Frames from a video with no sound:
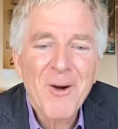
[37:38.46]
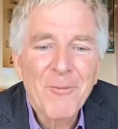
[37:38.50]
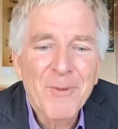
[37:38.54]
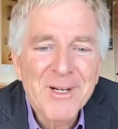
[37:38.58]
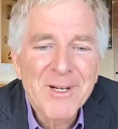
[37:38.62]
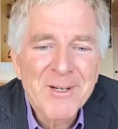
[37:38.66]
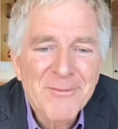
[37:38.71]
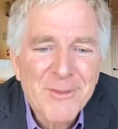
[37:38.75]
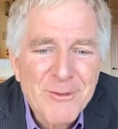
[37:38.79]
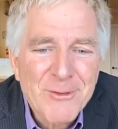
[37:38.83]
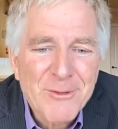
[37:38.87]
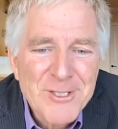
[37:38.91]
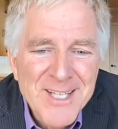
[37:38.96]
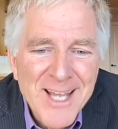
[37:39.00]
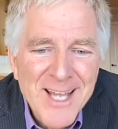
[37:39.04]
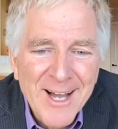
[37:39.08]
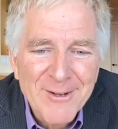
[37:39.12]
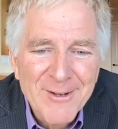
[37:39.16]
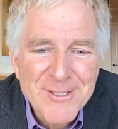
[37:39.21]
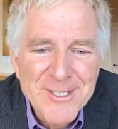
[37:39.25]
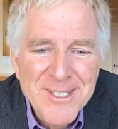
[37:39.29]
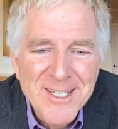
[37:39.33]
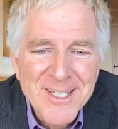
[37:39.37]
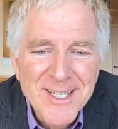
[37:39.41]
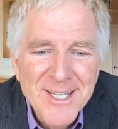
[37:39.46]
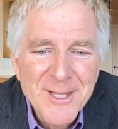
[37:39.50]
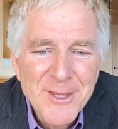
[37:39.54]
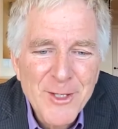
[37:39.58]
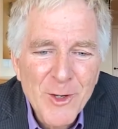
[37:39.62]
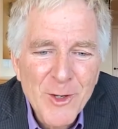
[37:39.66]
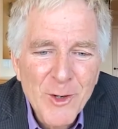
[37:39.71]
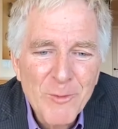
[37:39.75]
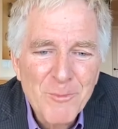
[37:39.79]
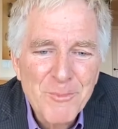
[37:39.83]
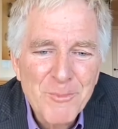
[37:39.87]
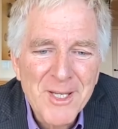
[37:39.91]
one of those cows in
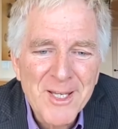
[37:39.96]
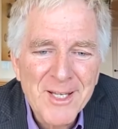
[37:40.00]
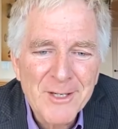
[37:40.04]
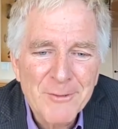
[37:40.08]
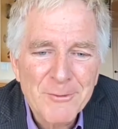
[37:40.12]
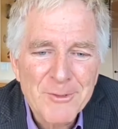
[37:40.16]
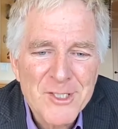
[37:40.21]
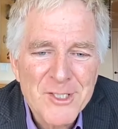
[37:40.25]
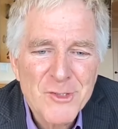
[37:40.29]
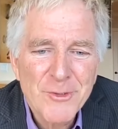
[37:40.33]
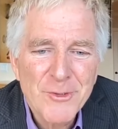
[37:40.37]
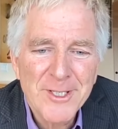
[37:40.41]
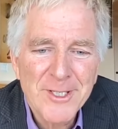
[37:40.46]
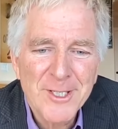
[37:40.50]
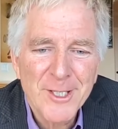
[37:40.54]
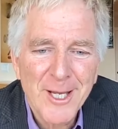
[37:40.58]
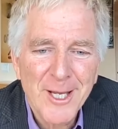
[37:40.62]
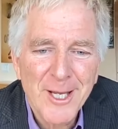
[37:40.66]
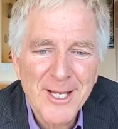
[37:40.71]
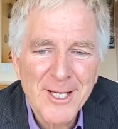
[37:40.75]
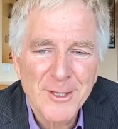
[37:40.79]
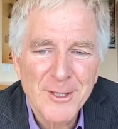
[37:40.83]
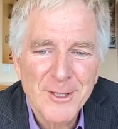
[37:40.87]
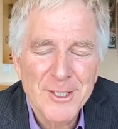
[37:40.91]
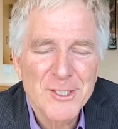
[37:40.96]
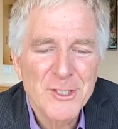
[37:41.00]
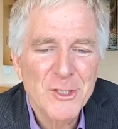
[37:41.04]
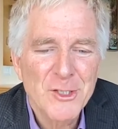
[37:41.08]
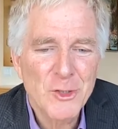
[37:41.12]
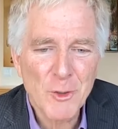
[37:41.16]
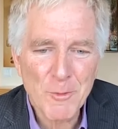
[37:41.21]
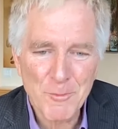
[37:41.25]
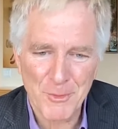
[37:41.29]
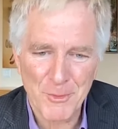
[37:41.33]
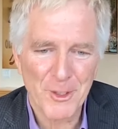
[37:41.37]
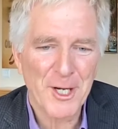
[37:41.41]
Ethiopia, and it was treated like the
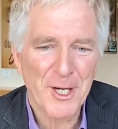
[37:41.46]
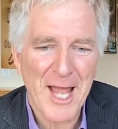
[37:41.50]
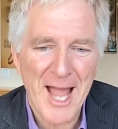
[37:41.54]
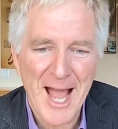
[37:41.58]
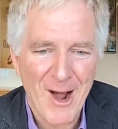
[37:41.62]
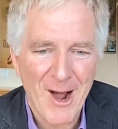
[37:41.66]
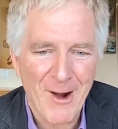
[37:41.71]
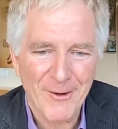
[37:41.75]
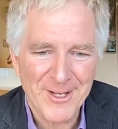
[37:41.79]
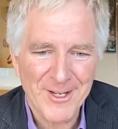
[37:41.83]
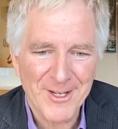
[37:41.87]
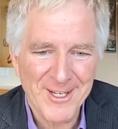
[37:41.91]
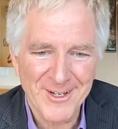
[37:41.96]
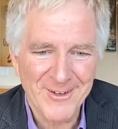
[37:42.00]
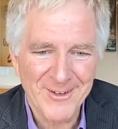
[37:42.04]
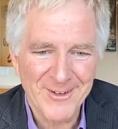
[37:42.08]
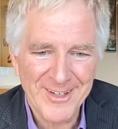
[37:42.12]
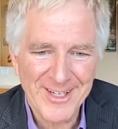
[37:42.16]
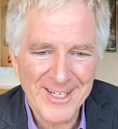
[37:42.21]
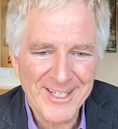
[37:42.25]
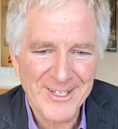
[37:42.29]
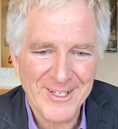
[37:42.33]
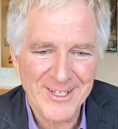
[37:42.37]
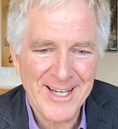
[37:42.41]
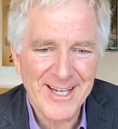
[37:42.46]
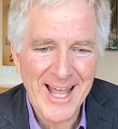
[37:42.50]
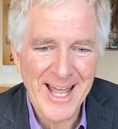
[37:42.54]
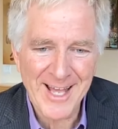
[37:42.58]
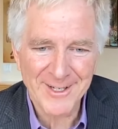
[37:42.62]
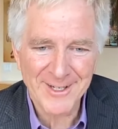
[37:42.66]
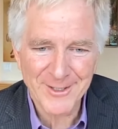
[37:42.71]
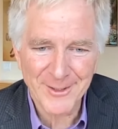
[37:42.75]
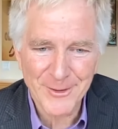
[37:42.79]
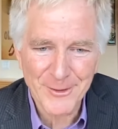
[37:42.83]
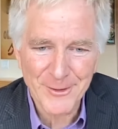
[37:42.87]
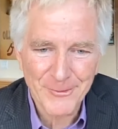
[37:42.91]
super cow. You know, it could
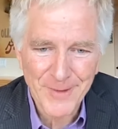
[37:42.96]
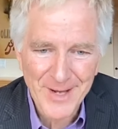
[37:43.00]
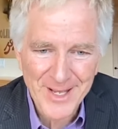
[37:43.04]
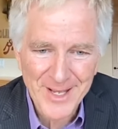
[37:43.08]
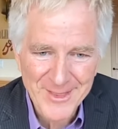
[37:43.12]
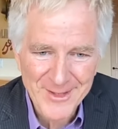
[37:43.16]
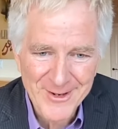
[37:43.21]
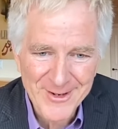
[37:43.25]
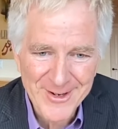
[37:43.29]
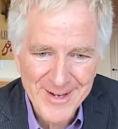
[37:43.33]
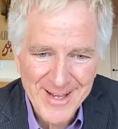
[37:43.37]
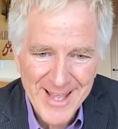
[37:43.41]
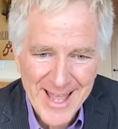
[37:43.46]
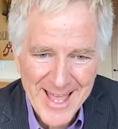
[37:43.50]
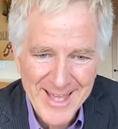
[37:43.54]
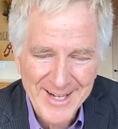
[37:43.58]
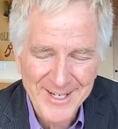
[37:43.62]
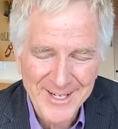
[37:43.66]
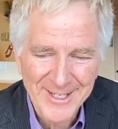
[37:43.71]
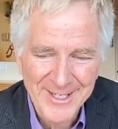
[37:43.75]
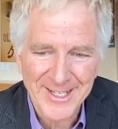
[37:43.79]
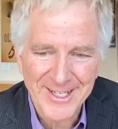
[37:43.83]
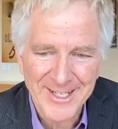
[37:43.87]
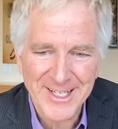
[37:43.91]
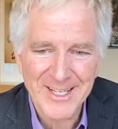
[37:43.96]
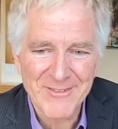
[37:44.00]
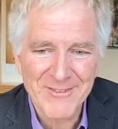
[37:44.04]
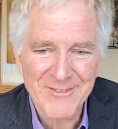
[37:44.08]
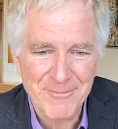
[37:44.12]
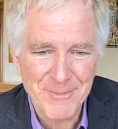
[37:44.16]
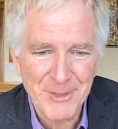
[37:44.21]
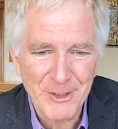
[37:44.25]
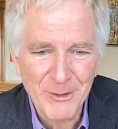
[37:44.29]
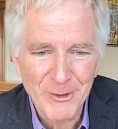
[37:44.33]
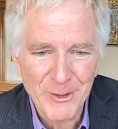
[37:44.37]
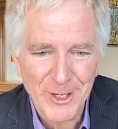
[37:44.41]
handle the weather, and it could give
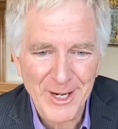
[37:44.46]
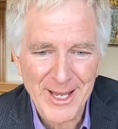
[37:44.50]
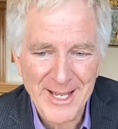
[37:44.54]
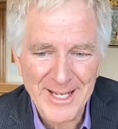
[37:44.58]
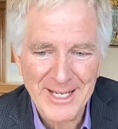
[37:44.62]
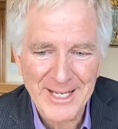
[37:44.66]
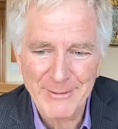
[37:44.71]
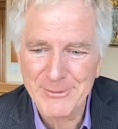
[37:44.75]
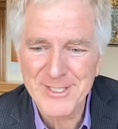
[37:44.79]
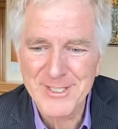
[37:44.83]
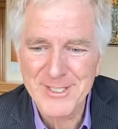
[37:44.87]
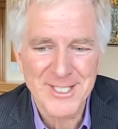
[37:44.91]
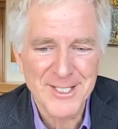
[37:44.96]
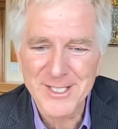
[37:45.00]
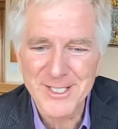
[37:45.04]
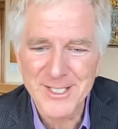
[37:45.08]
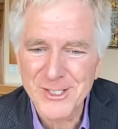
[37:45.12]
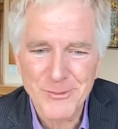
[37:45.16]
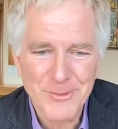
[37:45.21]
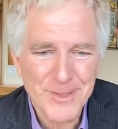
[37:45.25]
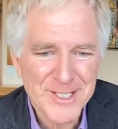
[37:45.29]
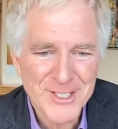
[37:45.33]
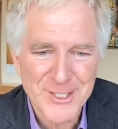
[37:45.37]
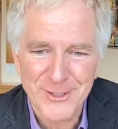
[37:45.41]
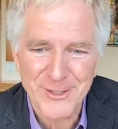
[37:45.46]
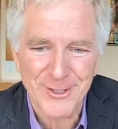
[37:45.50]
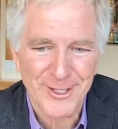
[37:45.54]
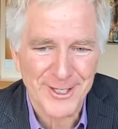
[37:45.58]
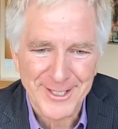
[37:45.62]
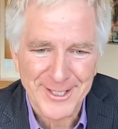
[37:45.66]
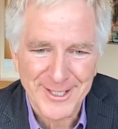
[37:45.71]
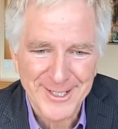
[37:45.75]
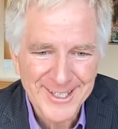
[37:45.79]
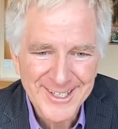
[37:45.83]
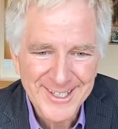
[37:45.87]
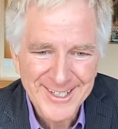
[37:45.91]
milk like it was in
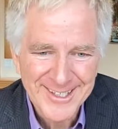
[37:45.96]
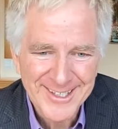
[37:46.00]
Switzerland.